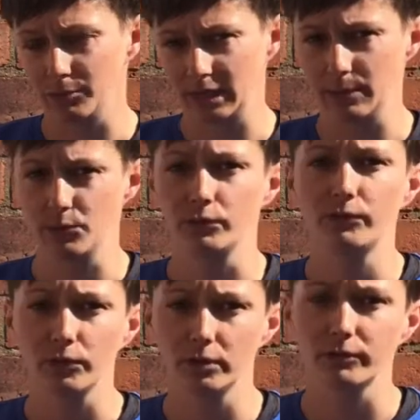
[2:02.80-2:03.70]
keep you
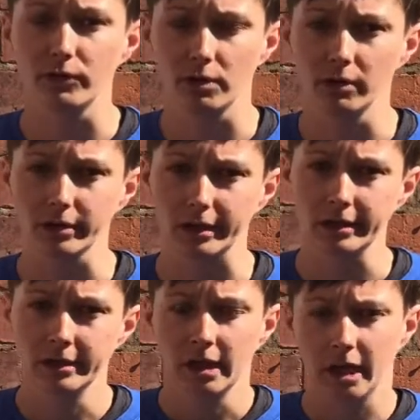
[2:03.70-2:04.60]
fuller for longer,
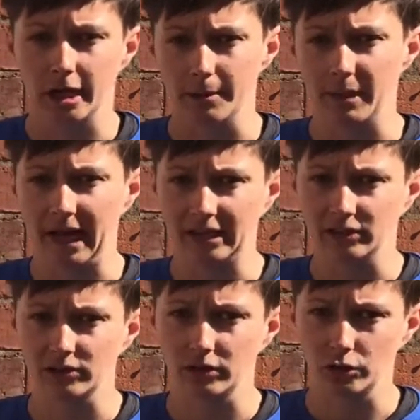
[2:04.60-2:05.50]
and
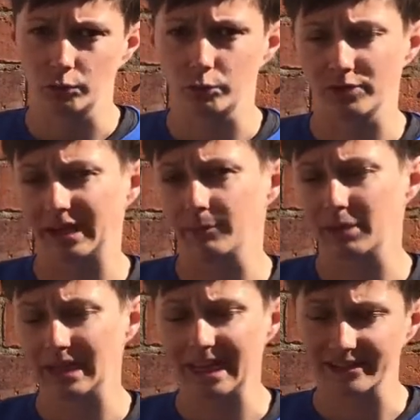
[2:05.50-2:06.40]
you will then be
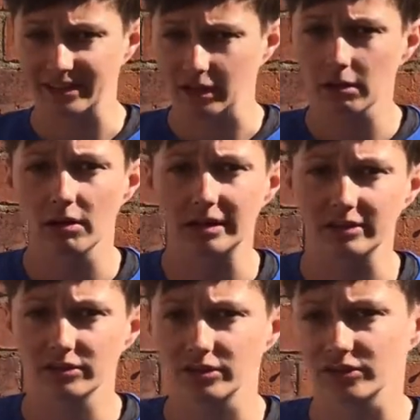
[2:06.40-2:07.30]
less inclined
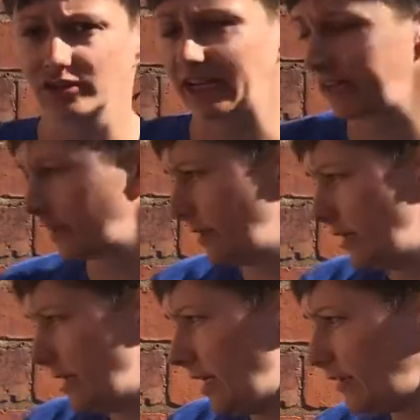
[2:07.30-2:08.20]
to snack.
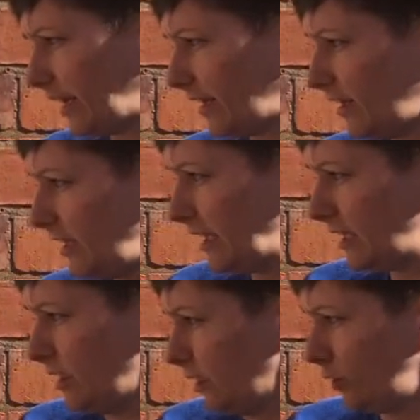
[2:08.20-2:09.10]
Secondly,
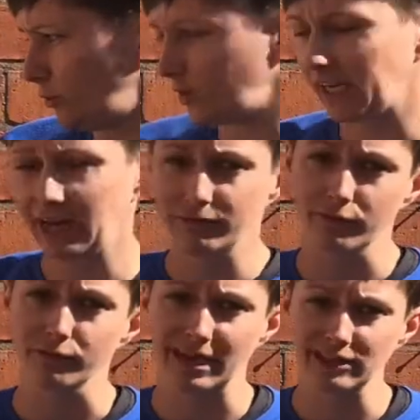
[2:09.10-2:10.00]
you could have
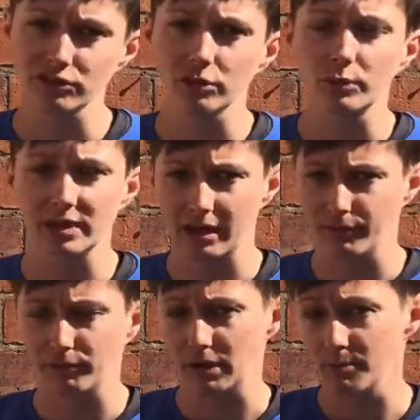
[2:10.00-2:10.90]
veg with
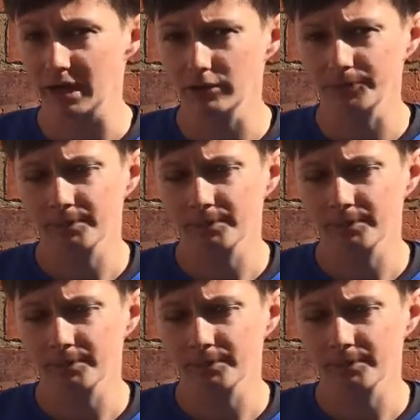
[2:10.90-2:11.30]
every meal,